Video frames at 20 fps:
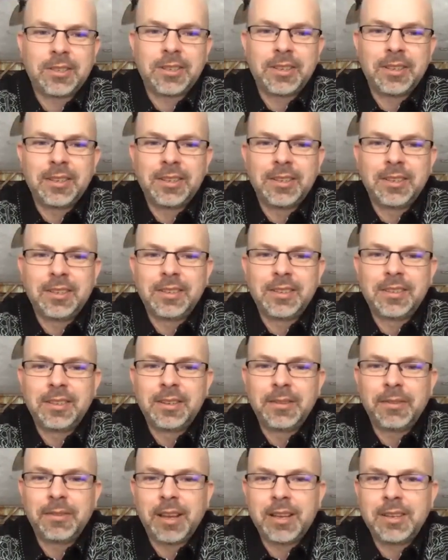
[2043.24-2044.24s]
and
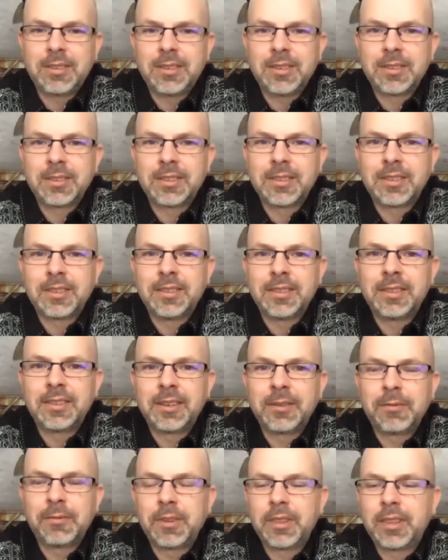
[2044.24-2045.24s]
devices and
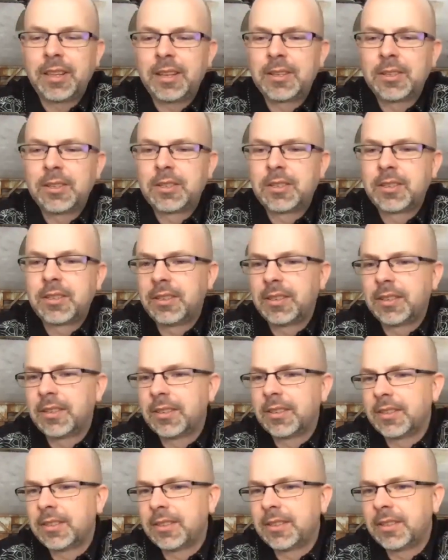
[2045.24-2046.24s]
different things to,
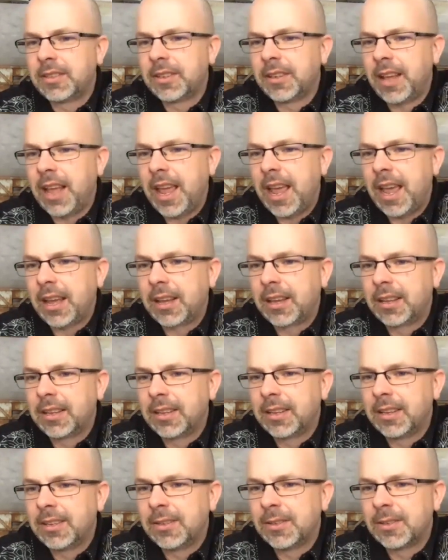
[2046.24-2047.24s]
to hack
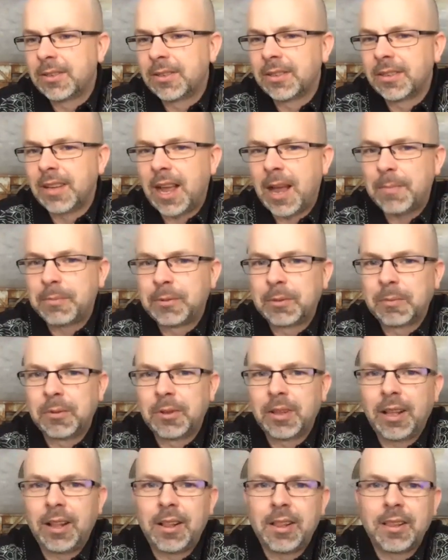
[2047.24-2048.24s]
his optimal
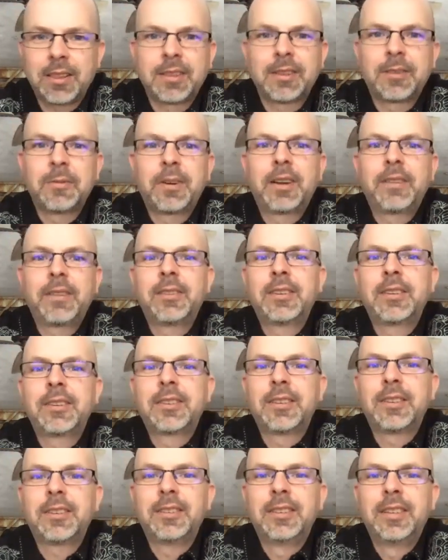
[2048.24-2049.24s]
health or whatever.
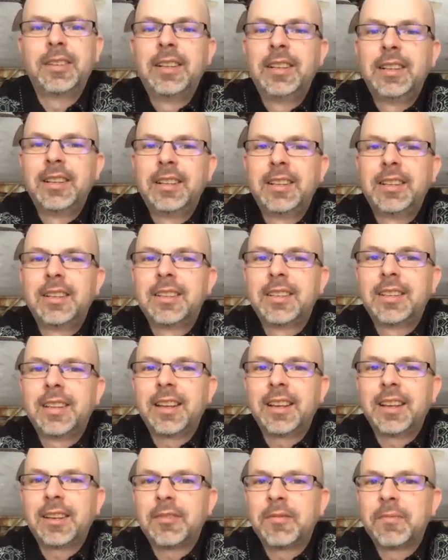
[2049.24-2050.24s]
So, yeah.